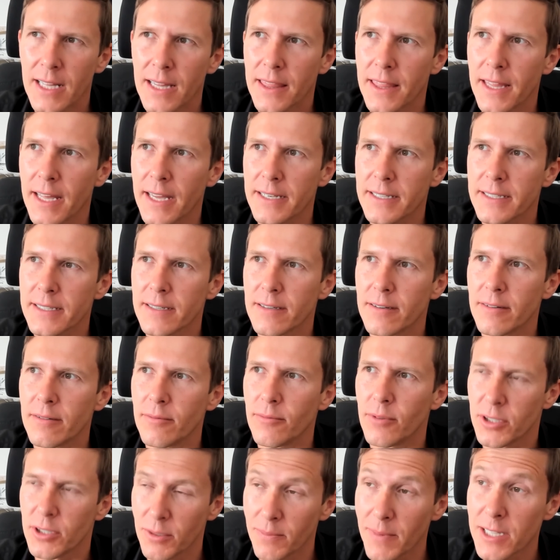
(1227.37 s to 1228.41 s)
that
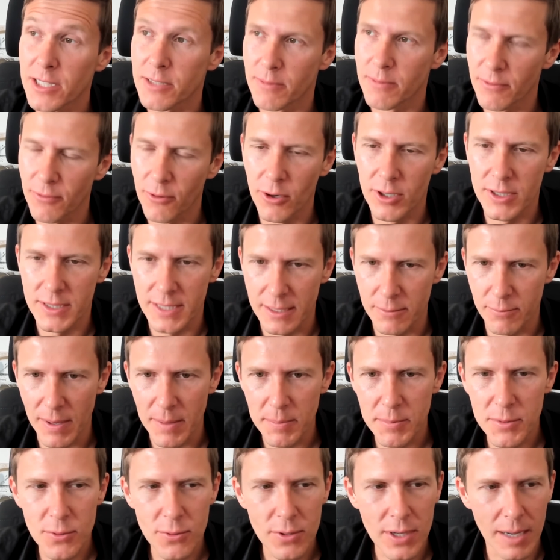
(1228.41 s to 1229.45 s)
what you mentioned before is that Web2